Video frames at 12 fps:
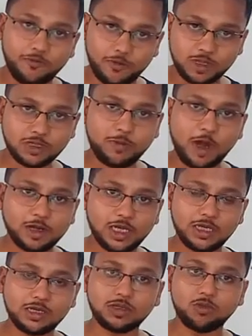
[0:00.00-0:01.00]
First
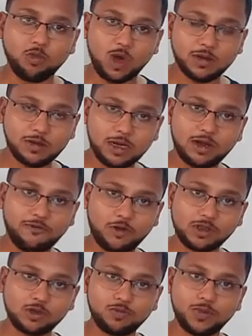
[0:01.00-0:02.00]
priority is, one
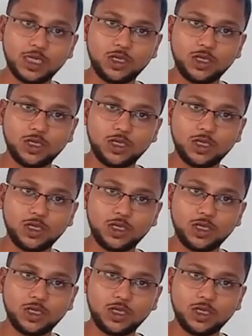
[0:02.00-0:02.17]
reference would be